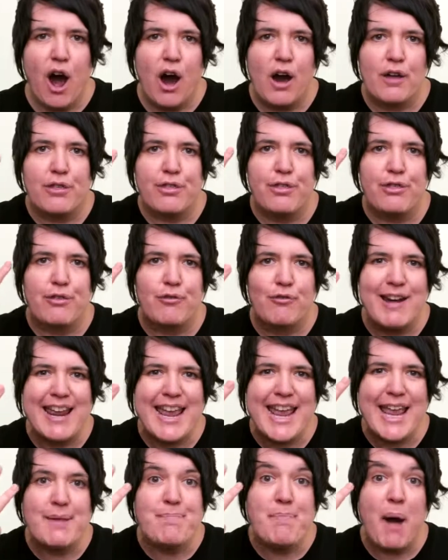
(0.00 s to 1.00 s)
are
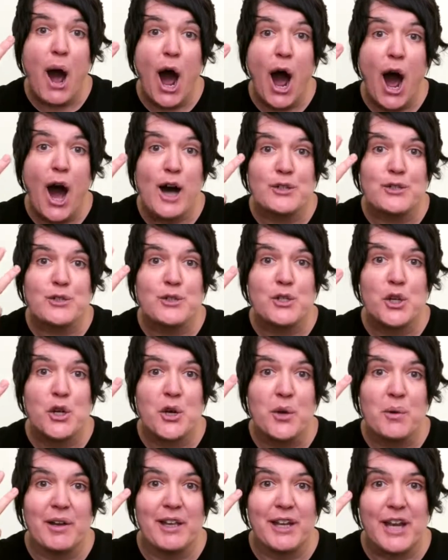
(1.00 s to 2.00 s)
3 parts
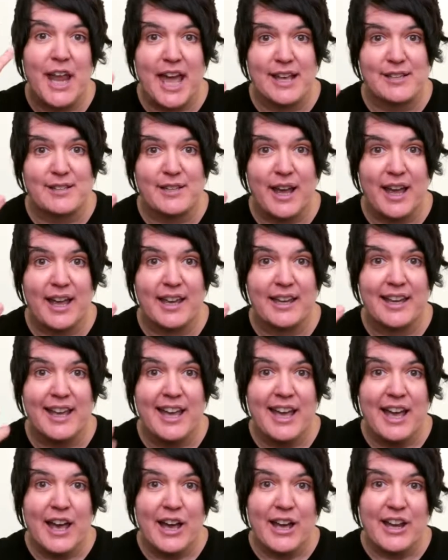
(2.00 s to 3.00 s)
to an essay:
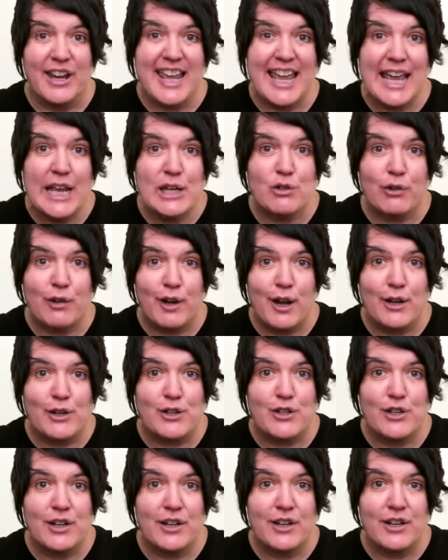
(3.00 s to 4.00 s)
an
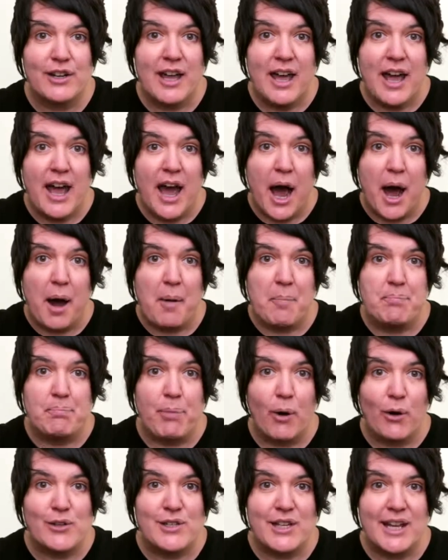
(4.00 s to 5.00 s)
introduction, a
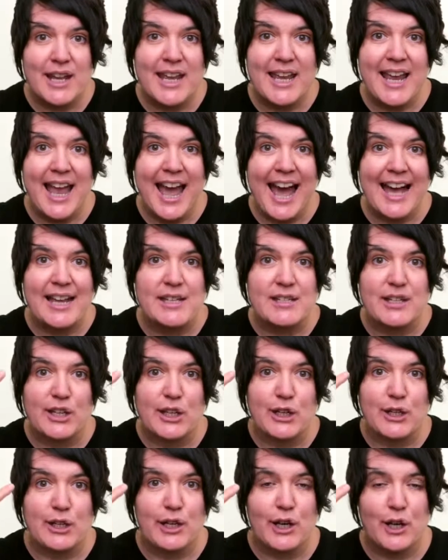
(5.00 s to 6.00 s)
body, and a
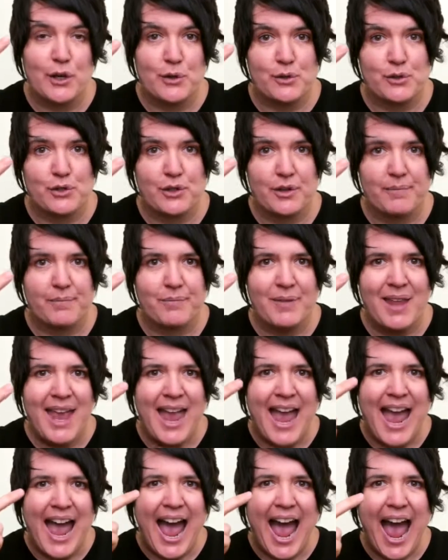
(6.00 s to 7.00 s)
conclusion.
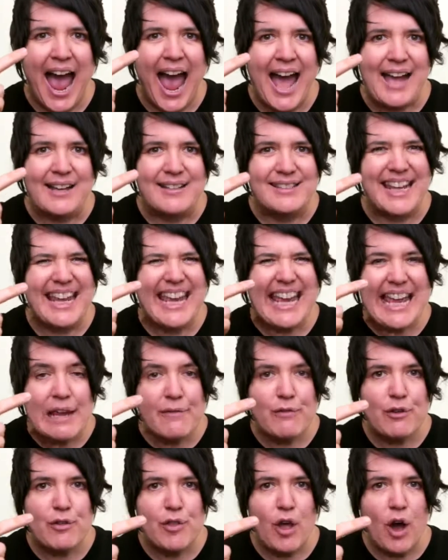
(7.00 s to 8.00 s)
And
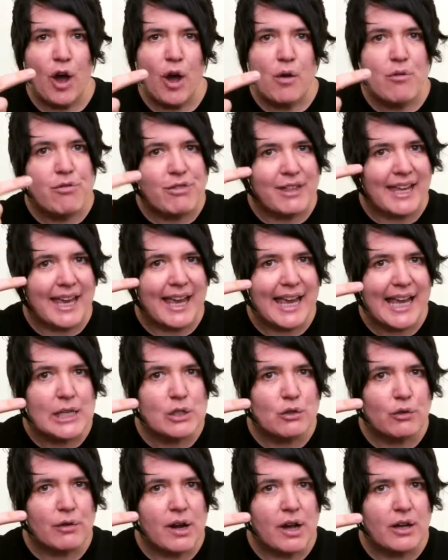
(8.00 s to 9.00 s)
even though the
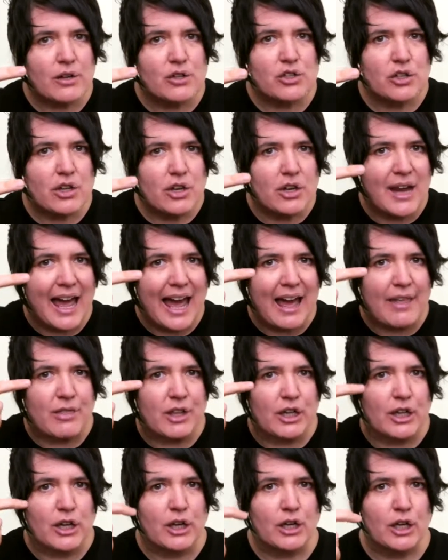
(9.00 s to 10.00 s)
introduction and
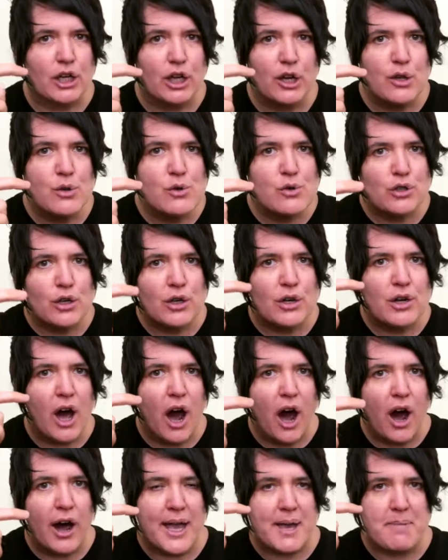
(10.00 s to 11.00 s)
the conclusion
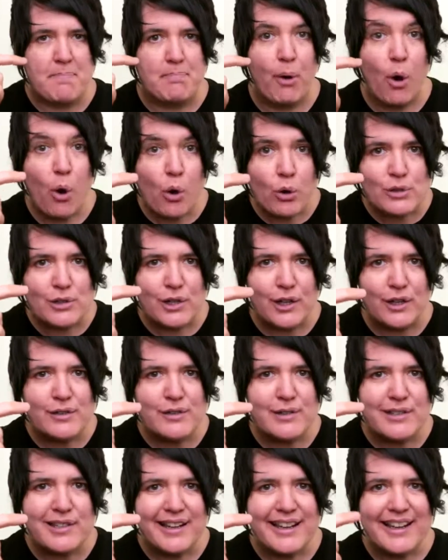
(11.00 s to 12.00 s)
are
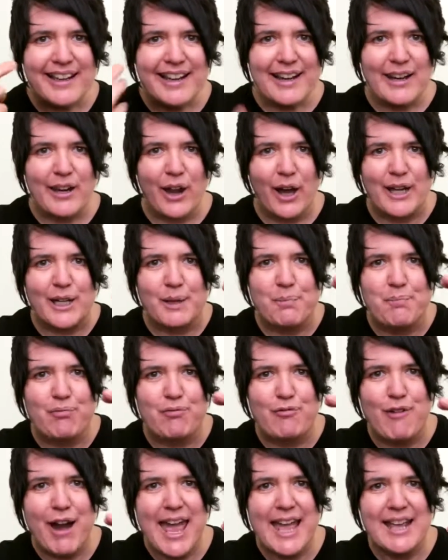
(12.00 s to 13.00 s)
important, like
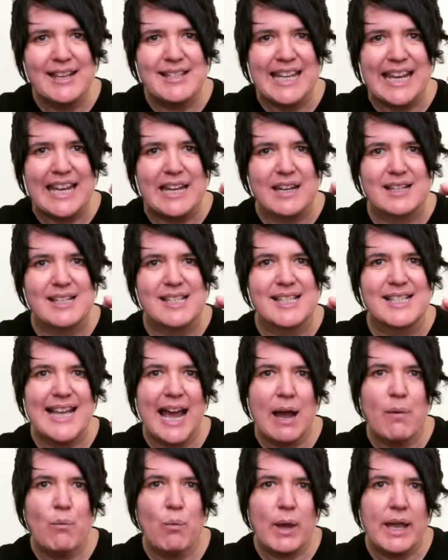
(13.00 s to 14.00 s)
bread in a
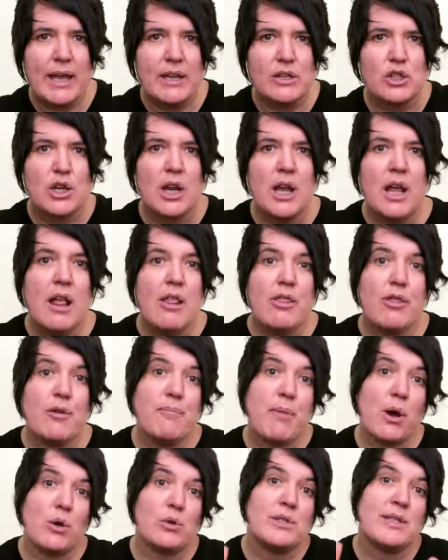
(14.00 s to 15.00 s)
sandwich, the
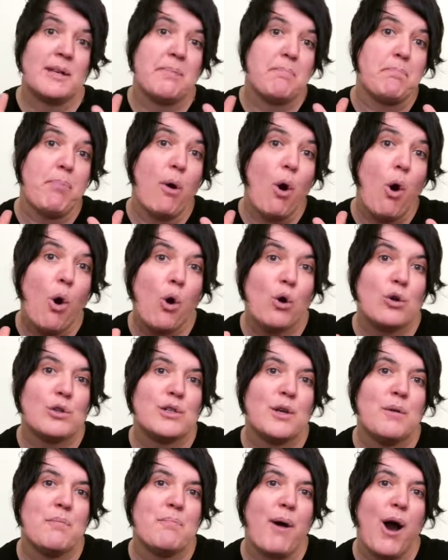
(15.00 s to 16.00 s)
most
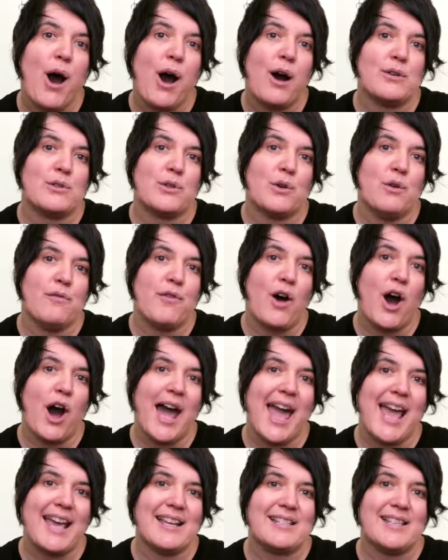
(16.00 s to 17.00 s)
important part of
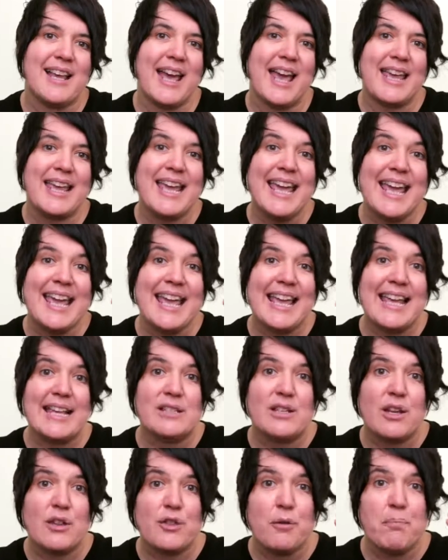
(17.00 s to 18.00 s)
our essay
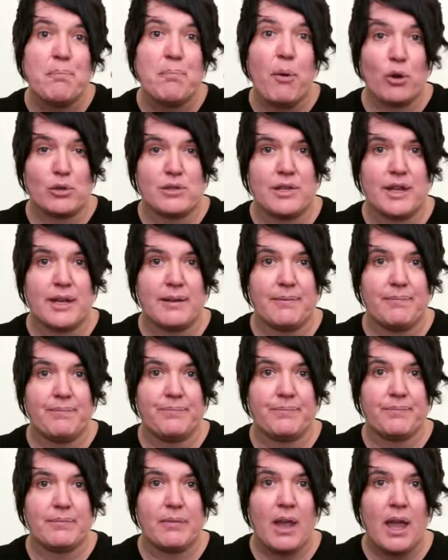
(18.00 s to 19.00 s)
is the body.
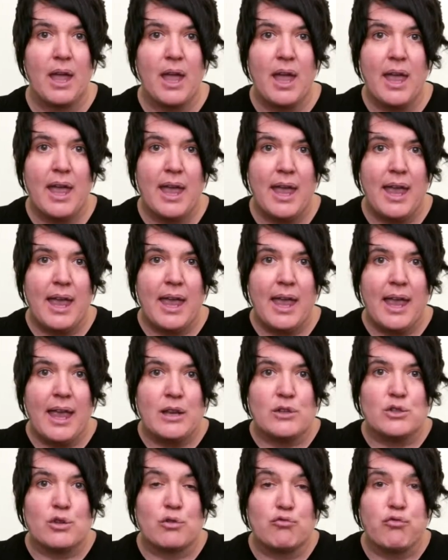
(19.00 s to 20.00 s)

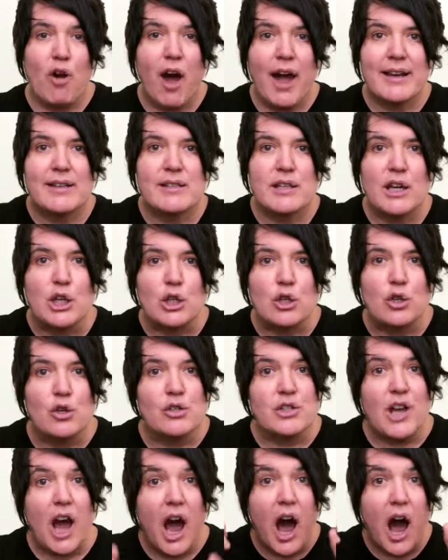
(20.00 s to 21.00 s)
To write a
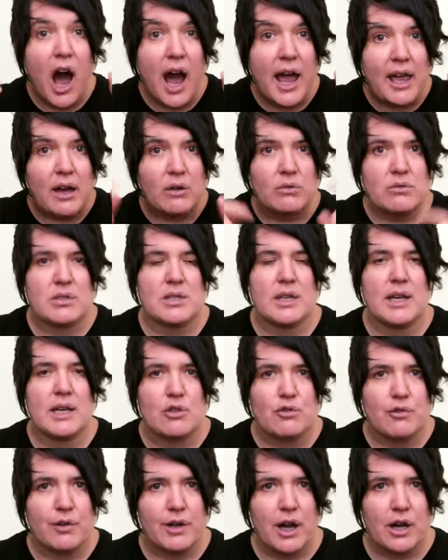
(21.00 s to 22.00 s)
good IELTS
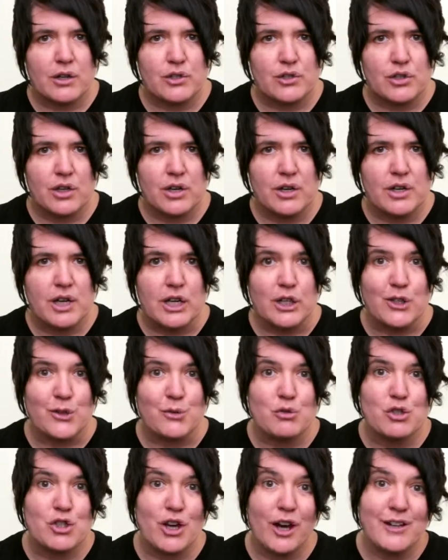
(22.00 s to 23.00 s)
introduction, you
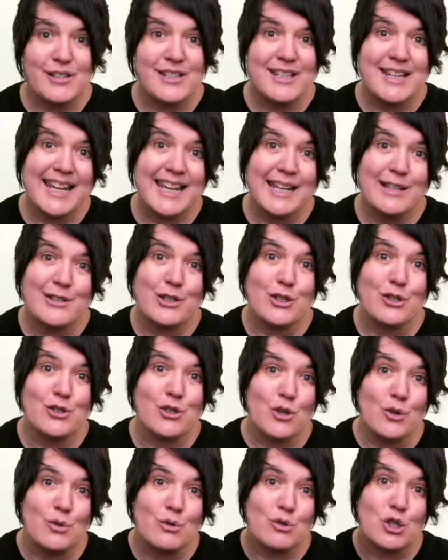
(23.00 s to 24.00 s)
just need to
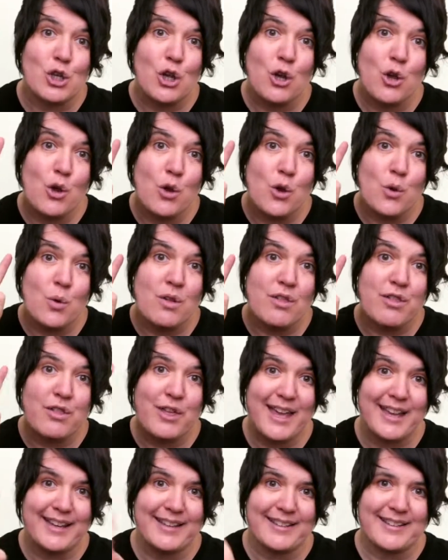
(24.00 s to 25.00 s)
do 2
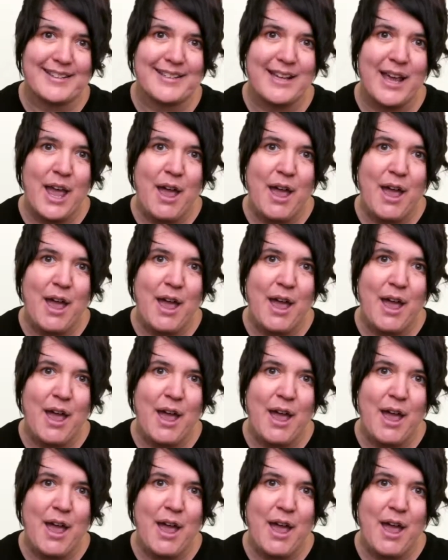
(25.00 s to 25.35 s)
things.